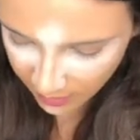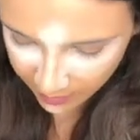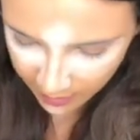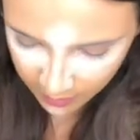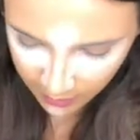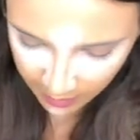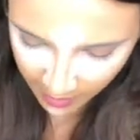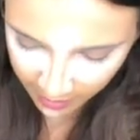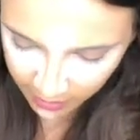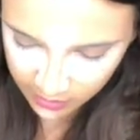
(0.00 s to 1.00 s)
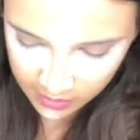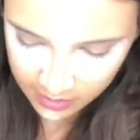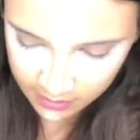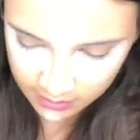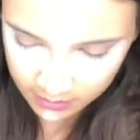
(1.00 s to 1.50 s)
It doesn't really matter,
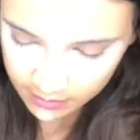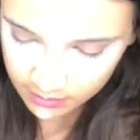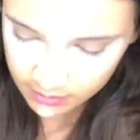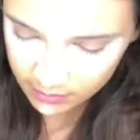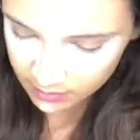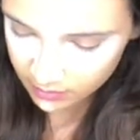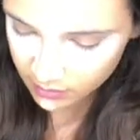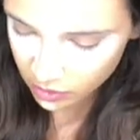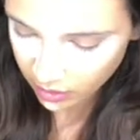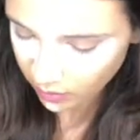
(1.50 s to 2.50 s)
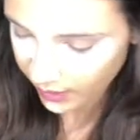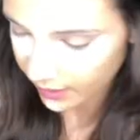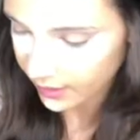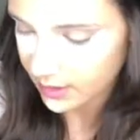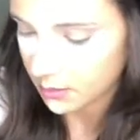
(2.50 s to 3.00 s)
just try to wait at least a